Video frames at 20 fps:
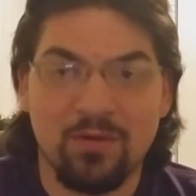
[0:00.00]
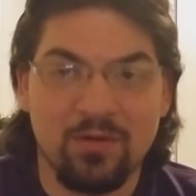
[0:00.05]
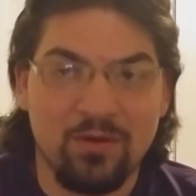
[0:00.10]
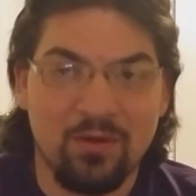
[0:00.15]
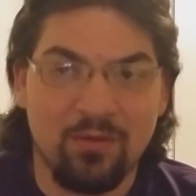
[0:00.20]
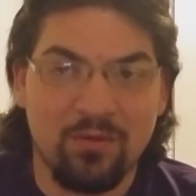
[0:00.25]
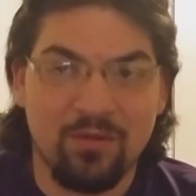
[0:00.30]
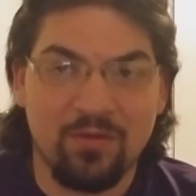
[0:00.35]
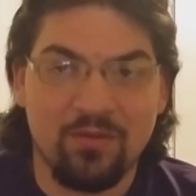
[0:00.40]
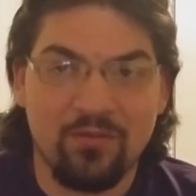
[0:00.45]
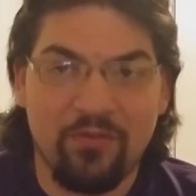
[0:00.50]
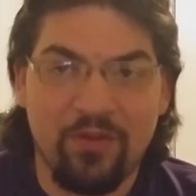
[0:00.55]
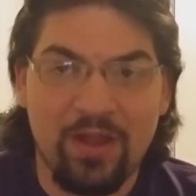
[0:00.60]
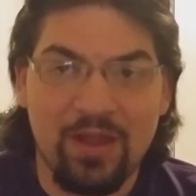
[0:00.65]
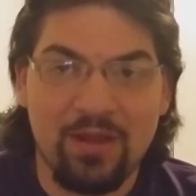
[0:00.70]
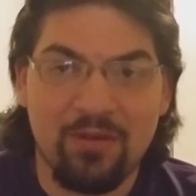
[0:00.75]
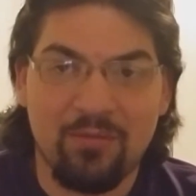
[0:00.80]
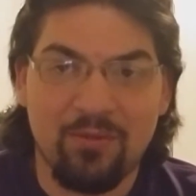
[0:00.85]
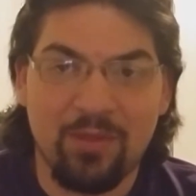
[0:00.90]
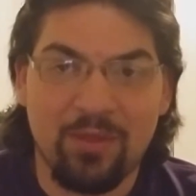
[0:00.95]
to do this
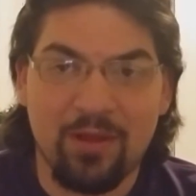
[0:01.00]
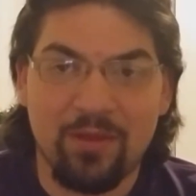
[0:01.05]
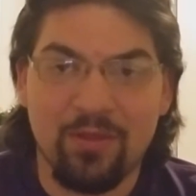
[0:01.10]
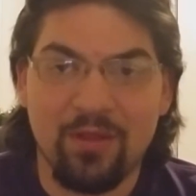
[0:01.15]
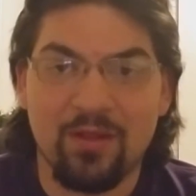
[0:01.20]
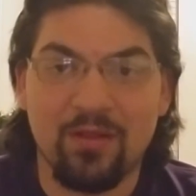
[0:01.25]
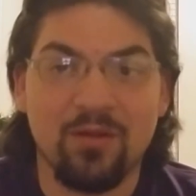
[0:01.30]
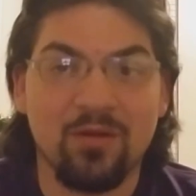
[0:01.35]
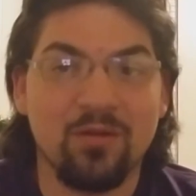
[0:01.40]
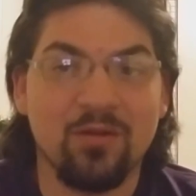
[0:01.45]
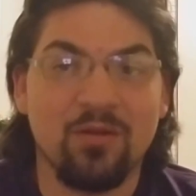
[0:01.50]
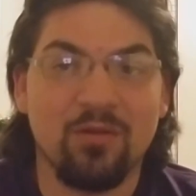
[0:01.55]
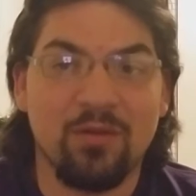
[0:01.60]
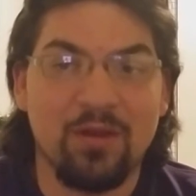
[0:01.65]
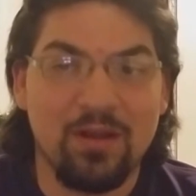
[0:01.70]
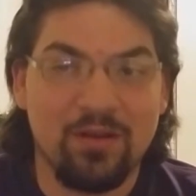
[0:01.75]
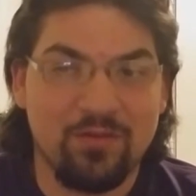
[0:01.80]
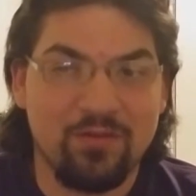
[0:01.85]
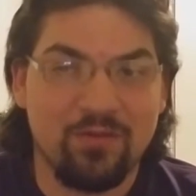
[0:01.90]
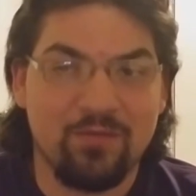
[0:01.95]
fight without that little
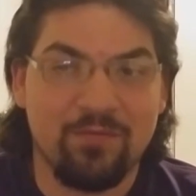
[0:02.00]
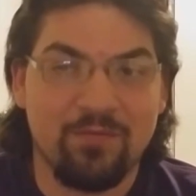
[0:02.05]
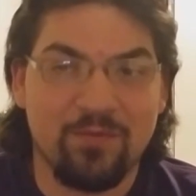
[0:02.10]
donation